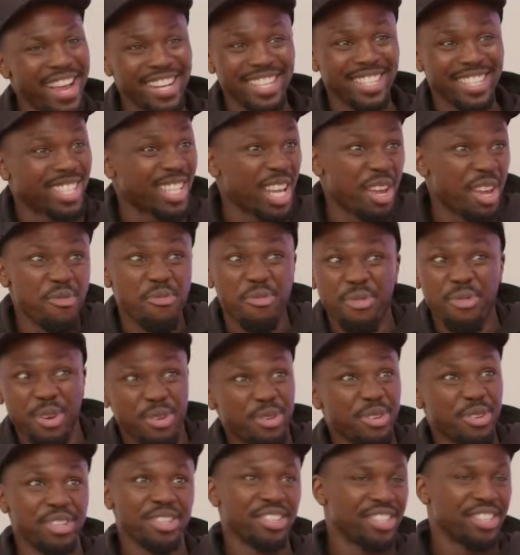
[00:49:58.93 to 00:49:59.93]
just say,
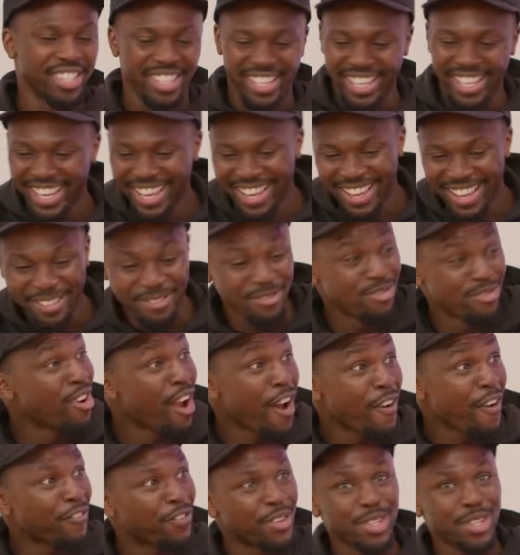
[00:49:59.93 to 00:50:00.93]
will you?
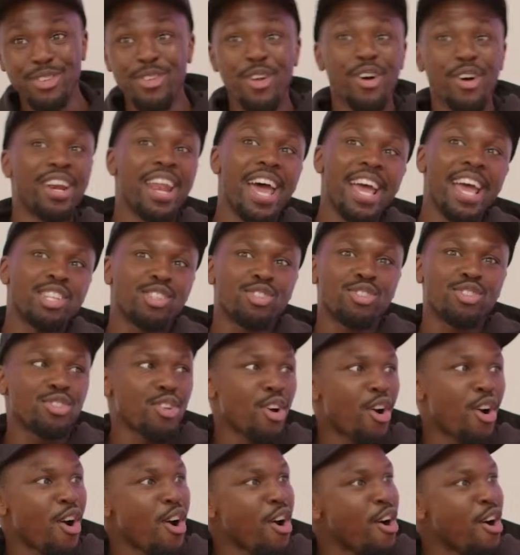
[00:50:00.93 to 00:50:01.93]
Rough. It's not like
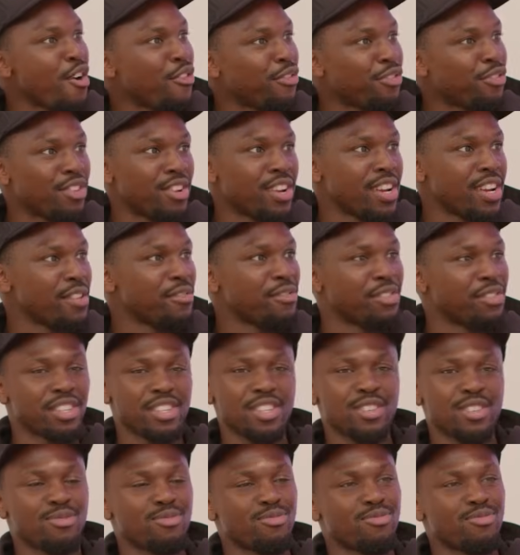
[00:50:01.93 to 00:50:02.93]
soft or anything,
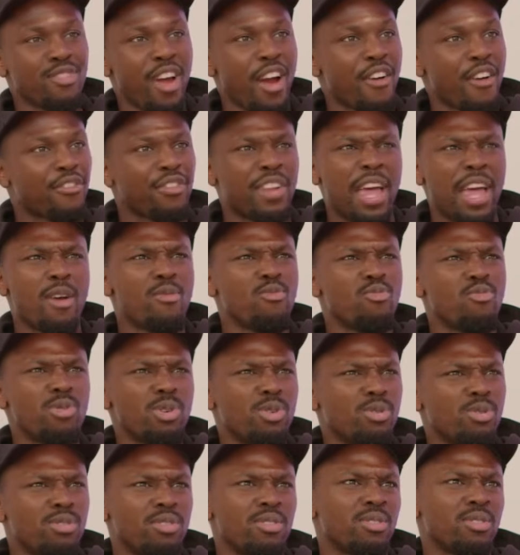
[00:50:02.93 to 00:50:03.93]
just rough, like,
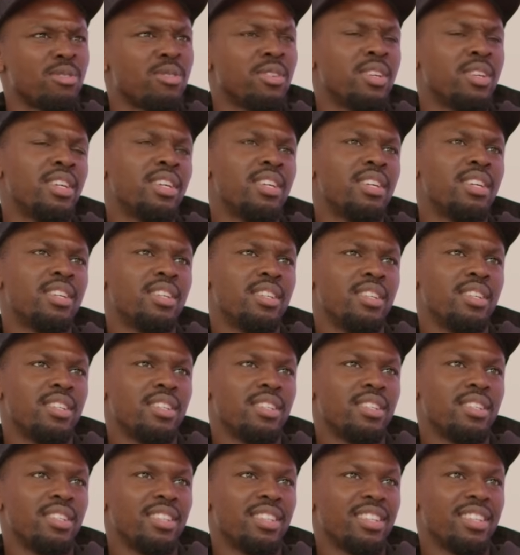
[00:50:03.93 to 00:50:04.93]
will you?
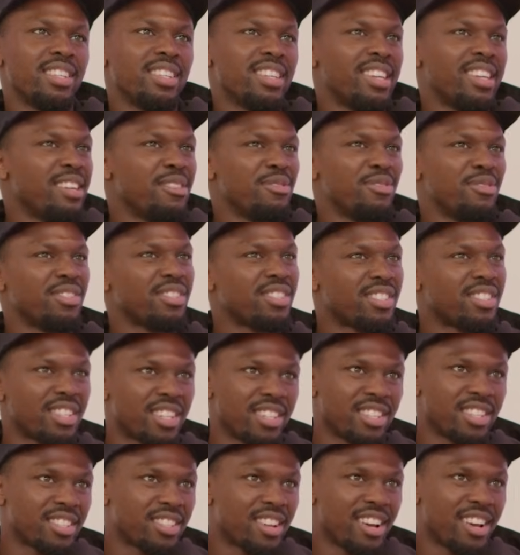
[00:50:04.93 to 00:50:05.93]
And then
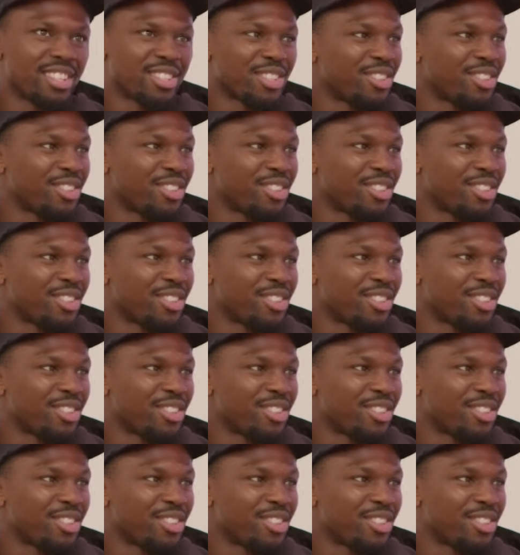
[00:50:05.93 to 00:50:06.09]
she starts